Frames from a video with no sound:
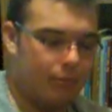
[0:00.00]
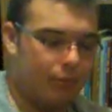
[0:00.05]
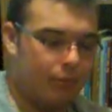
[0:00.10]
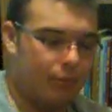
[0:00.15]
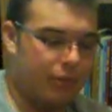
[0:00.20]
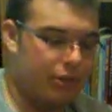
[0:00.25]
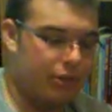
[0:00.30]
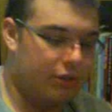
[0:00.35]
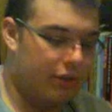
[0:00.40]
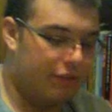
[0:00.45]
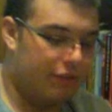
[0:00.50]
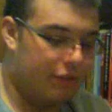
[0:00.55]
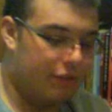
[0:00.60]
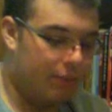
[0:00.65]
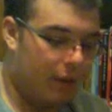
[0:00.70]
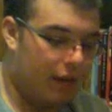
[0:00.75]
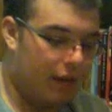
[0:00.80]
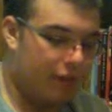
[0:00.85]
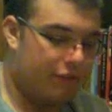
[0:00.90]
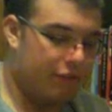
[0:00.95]
If you
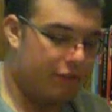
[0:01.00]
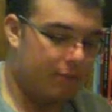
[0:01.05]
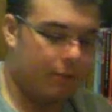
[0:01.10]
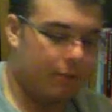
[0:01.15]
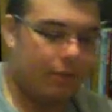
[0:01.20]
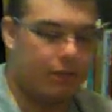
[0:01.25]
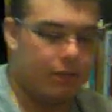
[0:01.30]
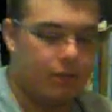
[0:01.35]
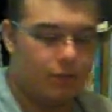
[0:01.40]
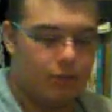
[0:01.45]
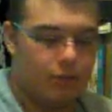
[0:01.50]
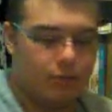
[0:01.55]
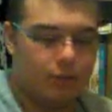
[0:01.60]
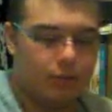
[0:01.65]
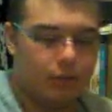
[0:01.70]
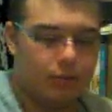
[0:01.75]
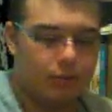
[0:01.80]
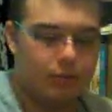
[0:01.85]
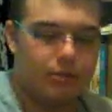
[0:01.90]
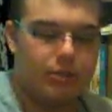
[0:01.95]
buy it from me, you
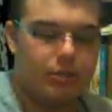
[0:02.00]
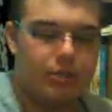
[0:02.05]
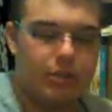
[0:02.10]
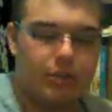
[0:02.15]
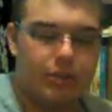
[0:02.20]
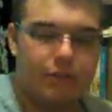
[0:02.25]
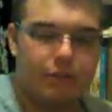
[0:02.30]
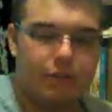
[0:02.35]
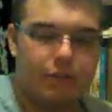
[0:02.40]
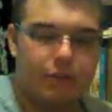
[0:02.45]
will receive